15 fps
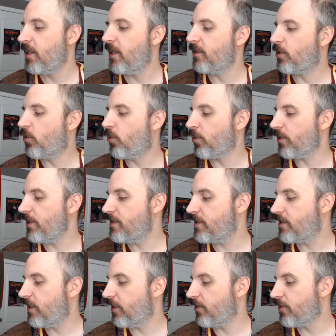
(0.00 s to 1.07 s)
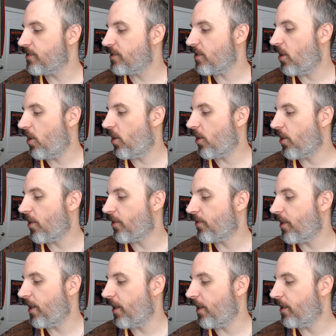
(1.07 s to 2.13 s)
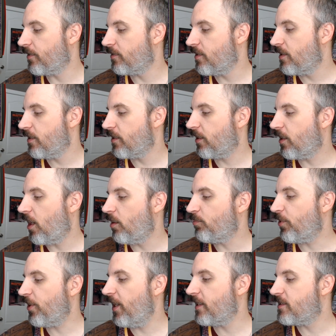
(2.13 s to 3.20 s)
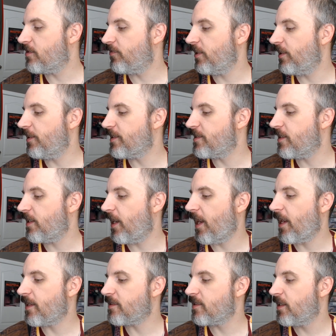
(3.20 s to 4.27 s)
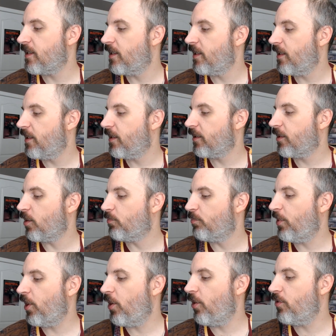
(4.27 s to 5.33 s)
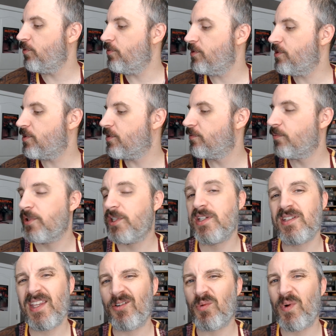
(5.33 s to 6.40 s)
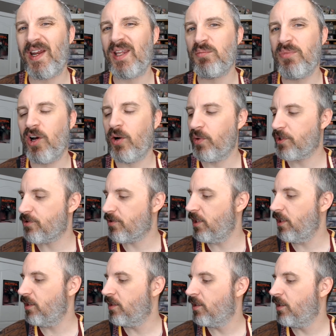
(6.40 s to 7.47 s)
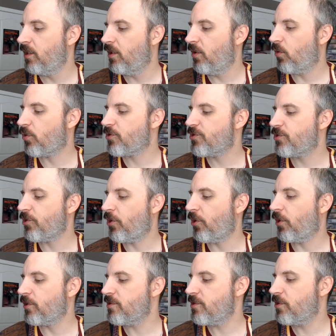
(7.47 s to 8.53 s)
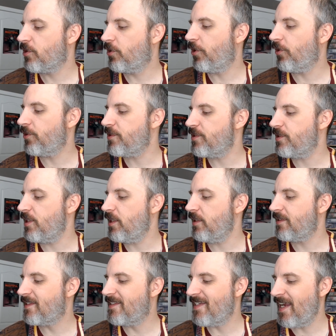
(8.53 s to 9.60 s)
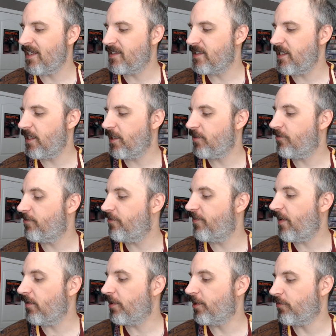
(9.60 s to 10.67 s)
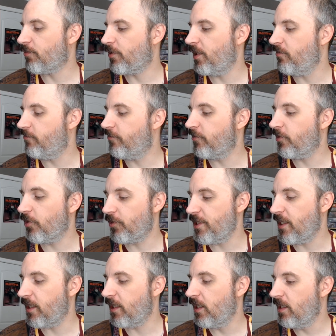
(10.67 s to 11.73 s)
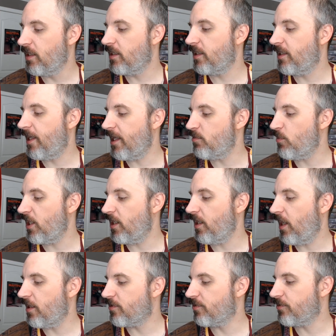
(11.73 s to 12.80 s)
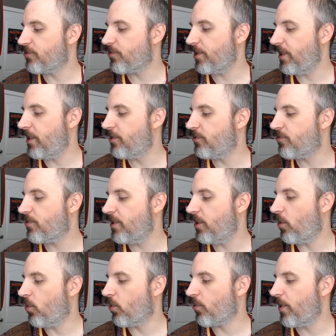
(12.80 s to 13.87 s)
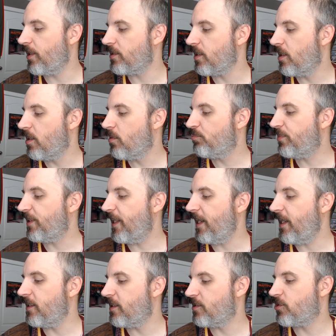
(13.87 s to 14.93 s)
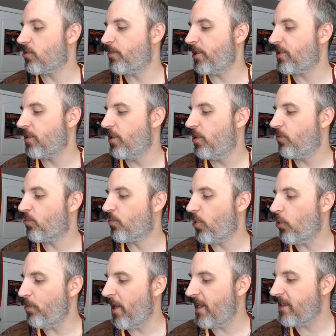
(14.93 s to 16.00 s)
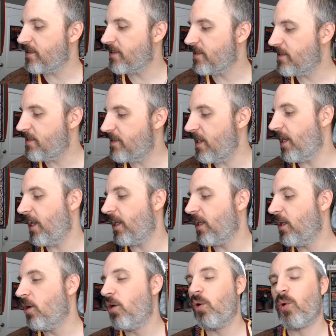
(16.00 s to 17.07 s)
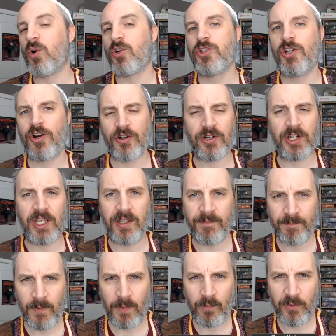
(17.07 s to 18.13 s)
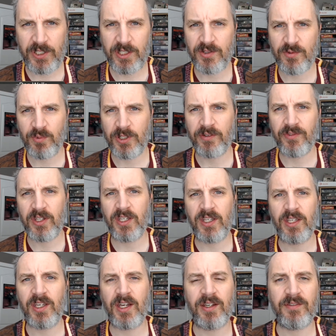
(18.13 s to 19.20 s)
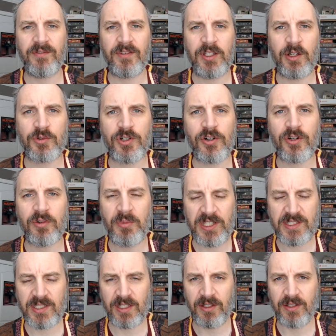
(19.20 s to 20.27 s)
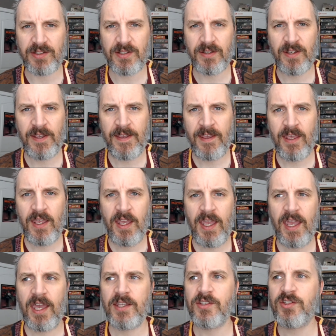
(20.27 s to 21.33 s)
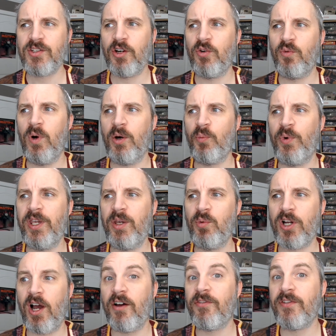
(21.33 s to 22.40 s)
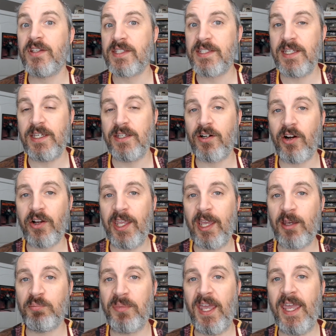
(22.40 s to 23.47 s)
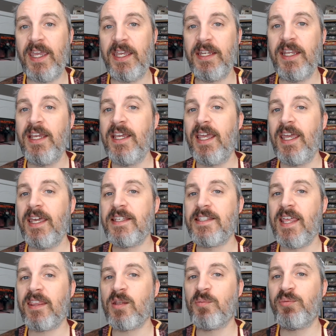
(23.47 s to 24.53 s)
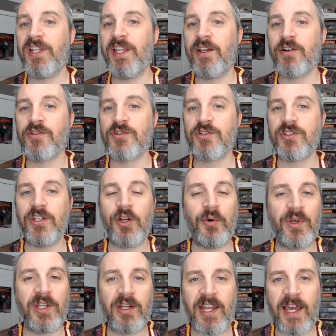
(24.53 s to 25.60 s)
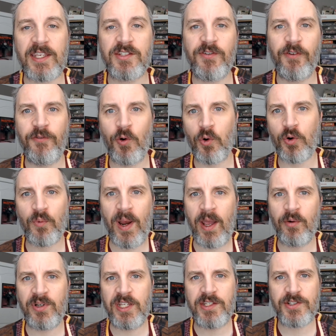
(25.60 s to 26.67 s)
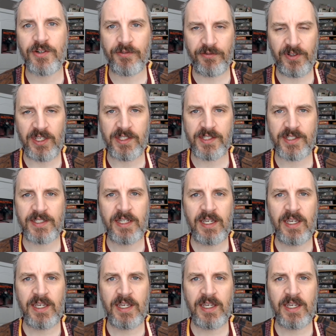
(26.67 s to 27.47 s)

The courtly skills are comprehensively listed as compose, which is like writing poetry or songs, courtesy, dancing, falconry, flirting, gaming, heraldry, intrigue, orate, play an instrument, romance, singing, or tourney, which is one of the tournament skills. And so what we would often see in our campaign is that the players, you know, in a nice 4-round Easter feast,